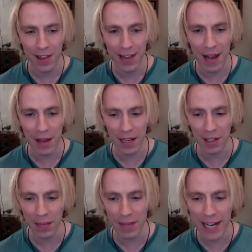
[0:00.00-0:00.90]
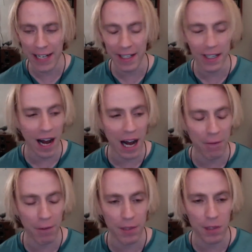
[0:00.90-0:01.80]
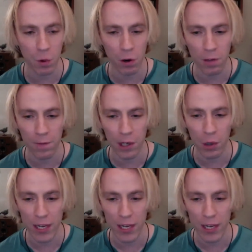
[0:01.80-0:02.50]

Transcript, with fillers: that eliminating God from his worldview,